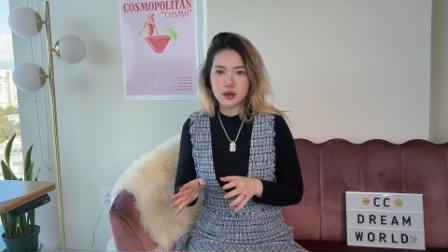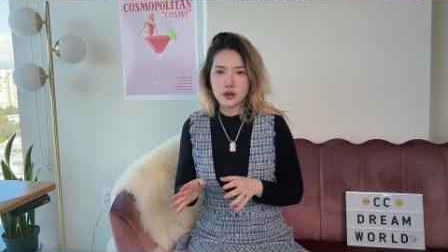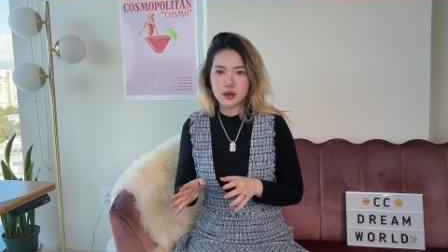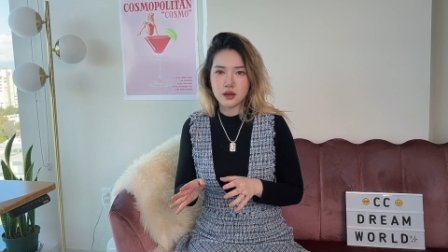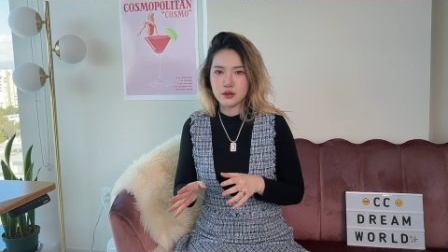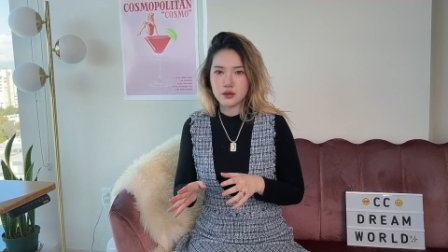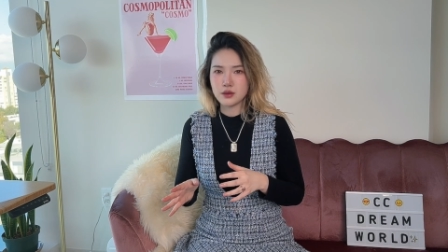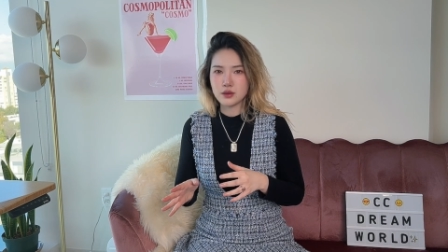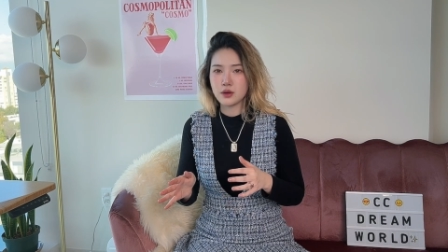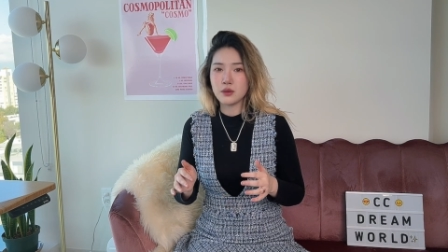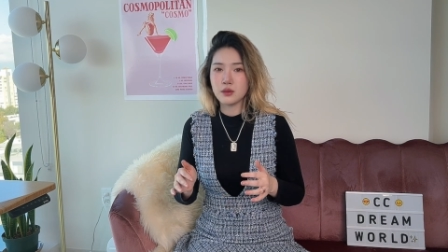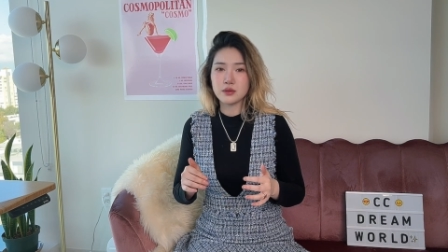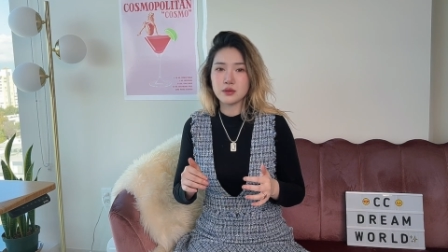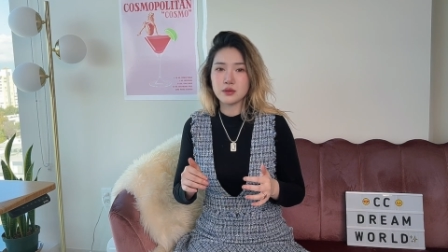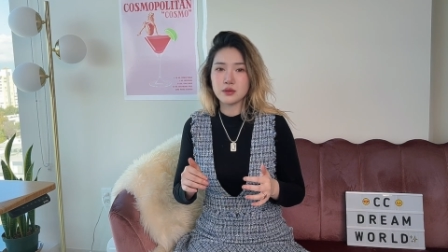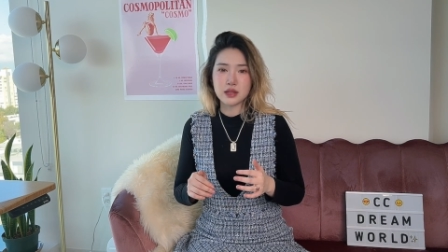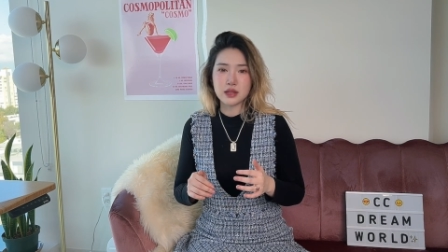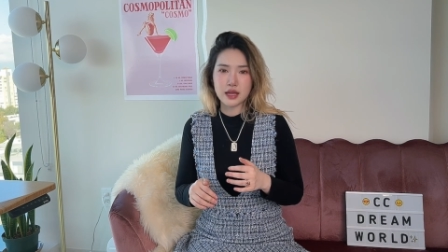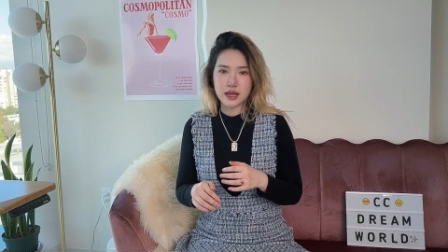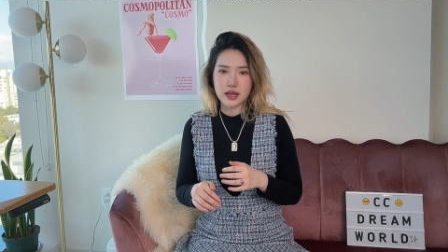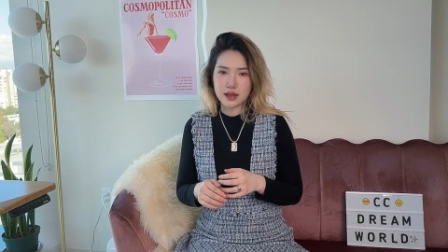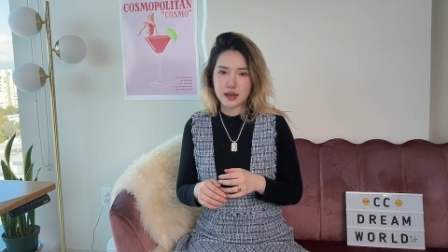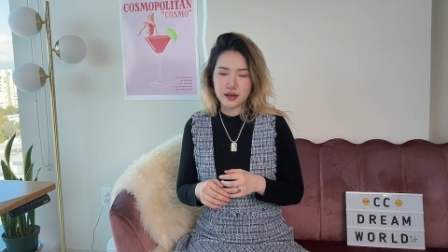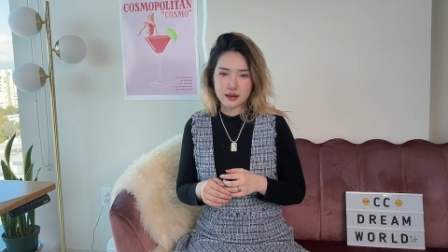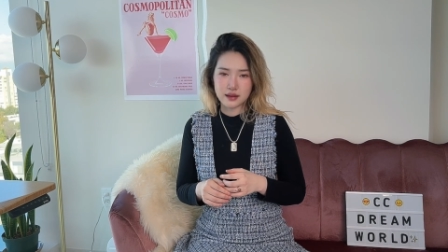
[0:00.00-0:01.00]
you don't own the
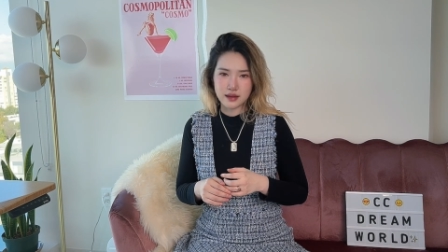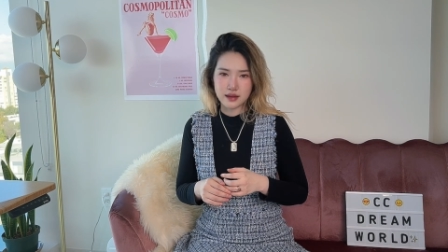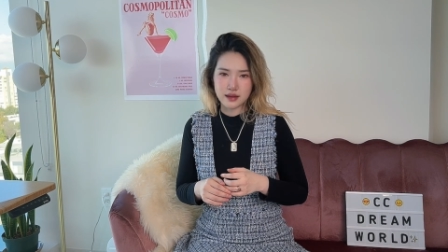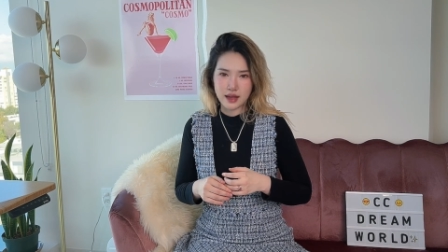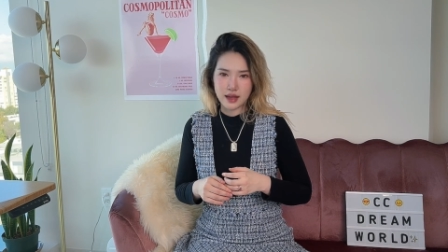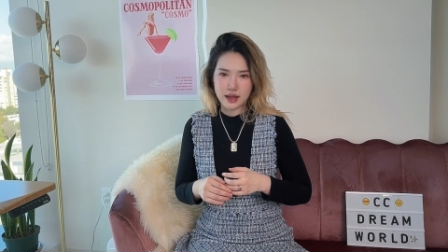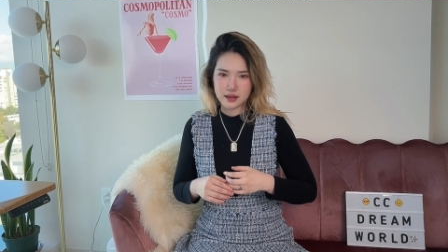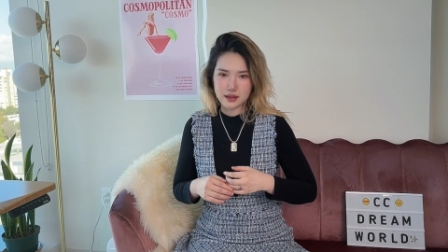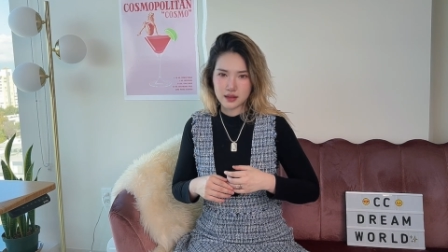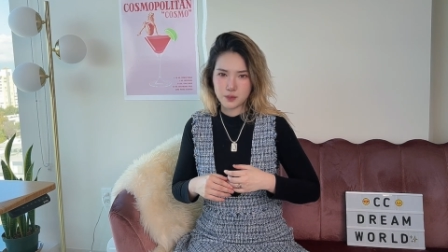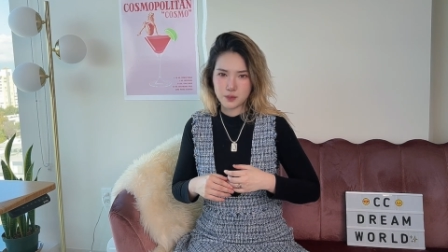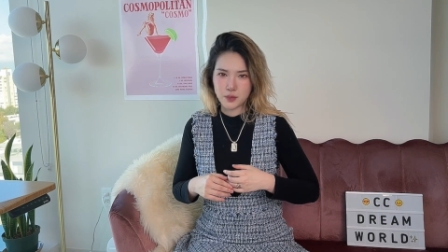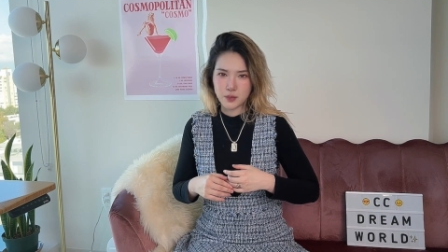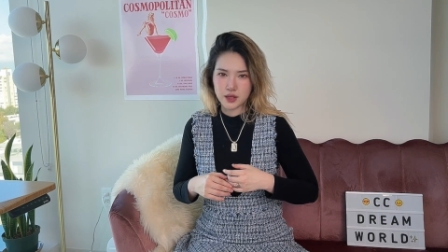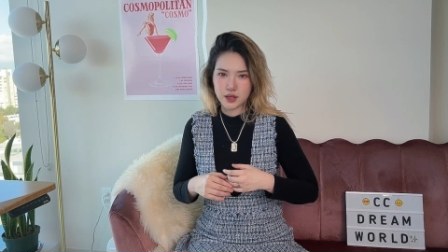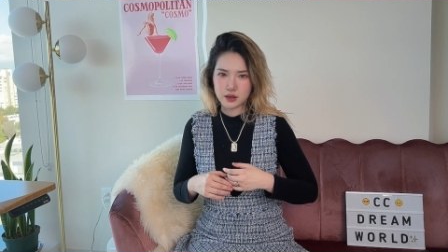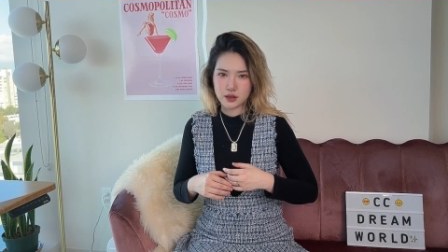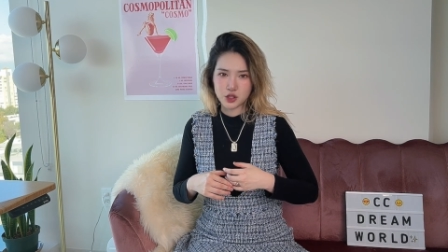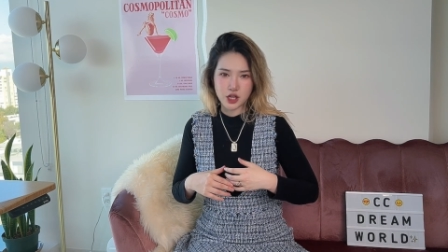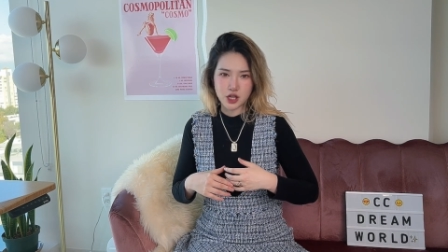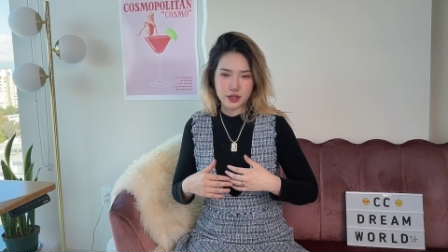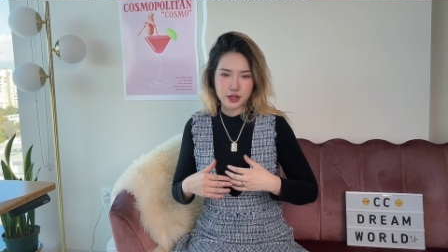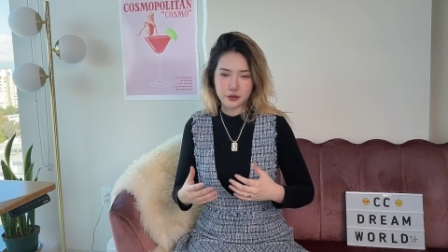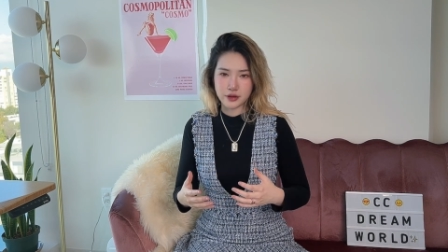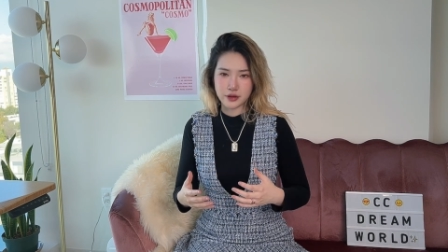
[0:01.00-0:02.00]
data that's
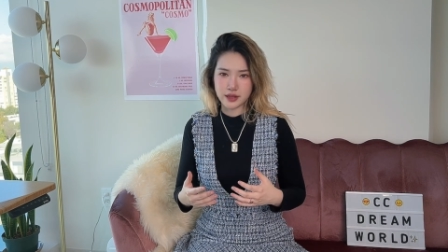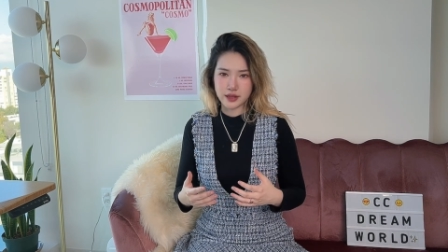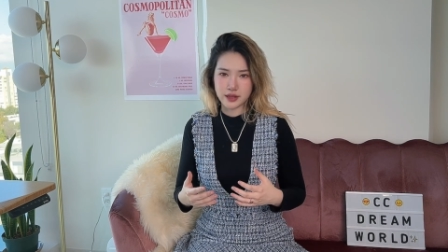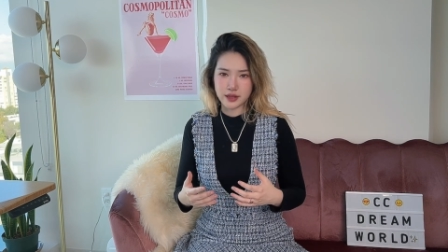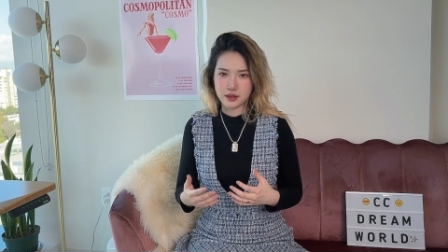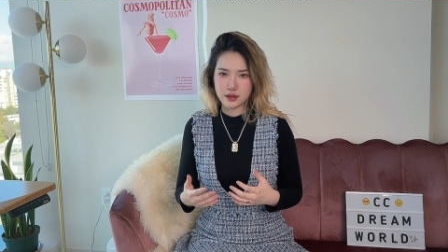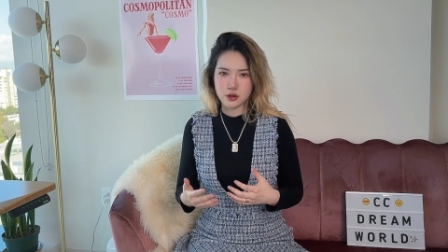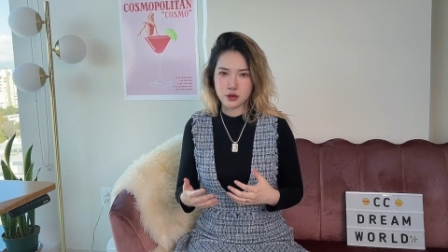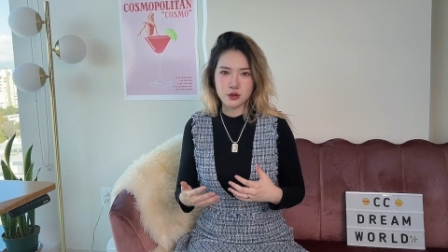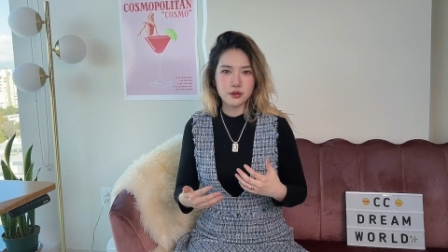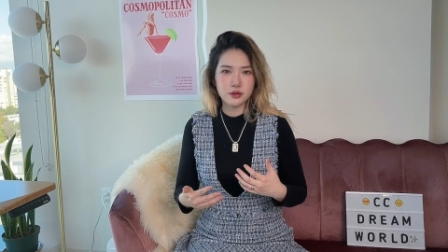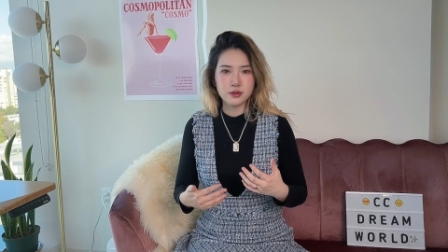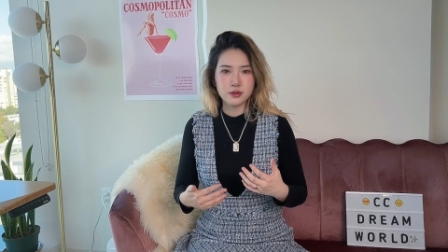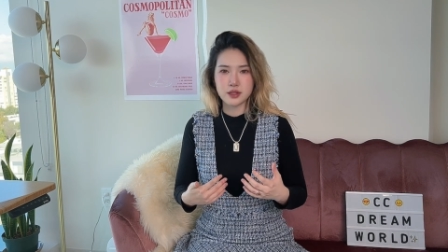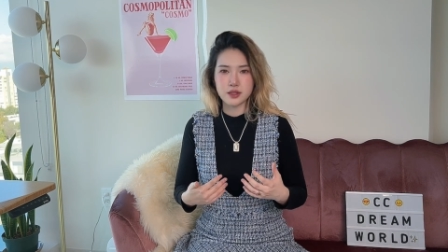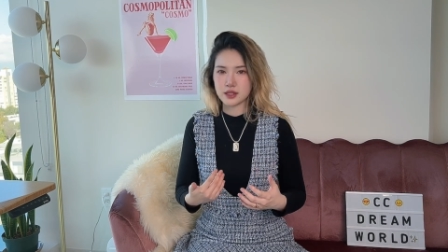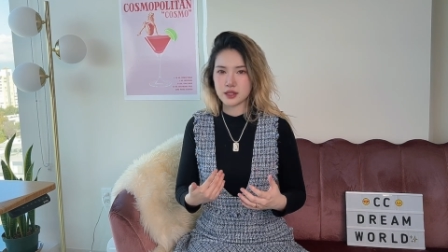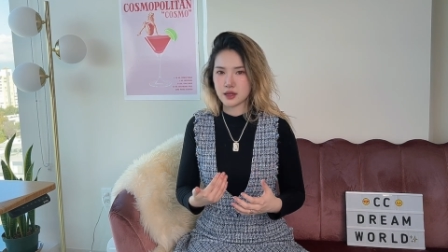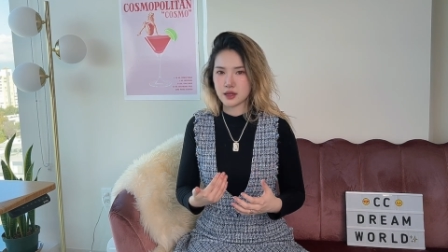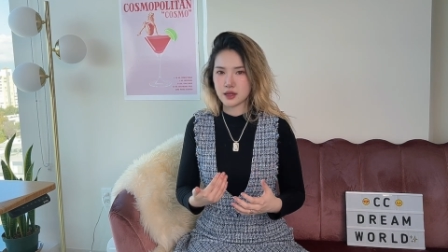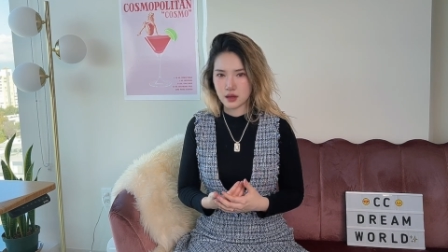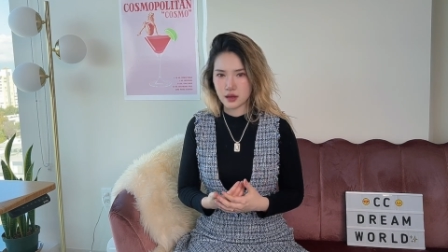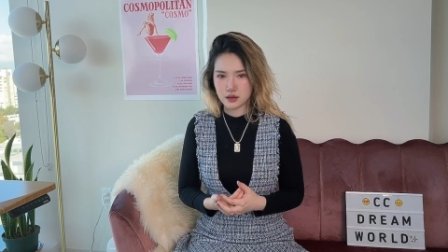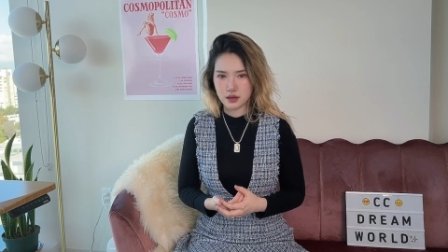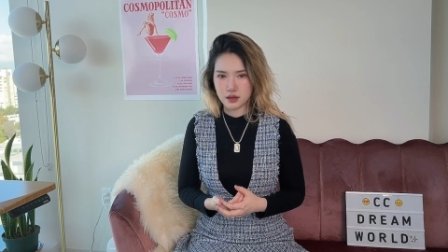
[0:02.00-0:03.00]
been generated through this
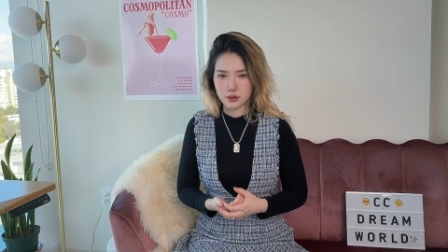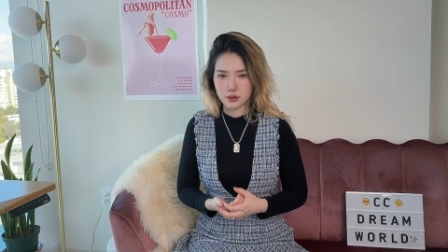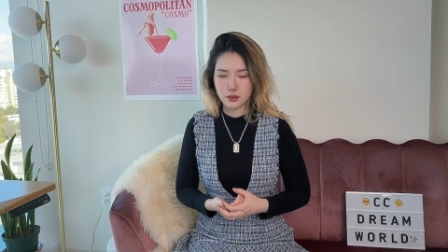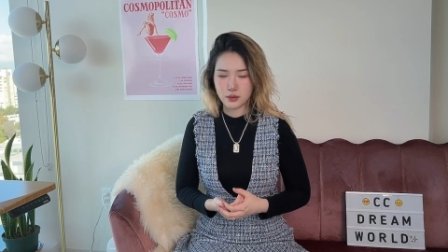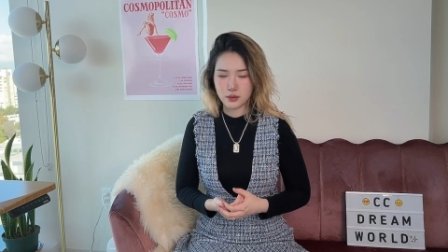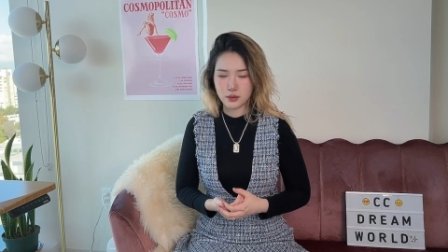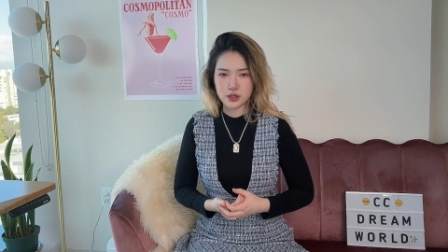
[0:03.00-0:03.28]
content,